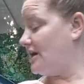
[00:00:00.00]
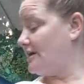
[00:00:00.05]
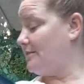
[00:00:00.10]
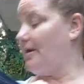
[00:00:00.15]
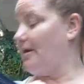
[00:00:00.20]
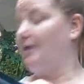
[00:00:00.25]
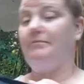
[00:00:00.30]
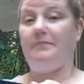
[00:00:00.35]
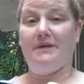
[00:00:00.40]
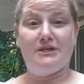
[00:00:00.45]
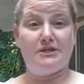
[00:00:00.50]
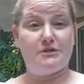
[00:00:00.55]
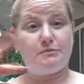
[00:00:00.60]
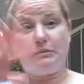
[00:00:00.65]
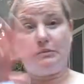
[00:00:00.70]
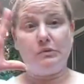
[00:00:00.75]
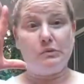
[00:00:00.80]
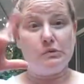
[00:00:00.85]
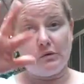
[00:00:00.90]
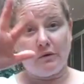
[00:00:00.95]
about beach,
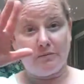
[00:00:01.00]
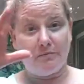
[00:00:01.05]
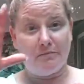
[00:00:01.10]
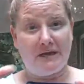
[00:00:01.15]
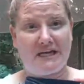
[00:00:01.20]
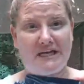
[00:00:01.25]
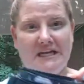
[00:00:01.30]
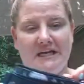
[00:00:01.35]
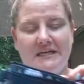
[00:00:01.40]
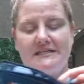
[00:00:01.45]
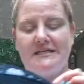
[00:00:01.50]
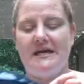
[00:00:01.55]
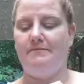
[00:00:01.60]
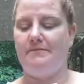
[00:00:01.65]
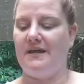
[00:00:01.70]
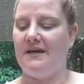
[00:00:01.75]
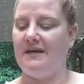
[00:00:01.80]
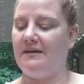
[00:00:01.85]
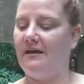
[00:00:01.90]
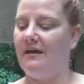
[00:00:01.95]
pool, picnic type
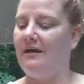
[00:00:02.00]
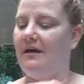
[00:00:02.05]
thing,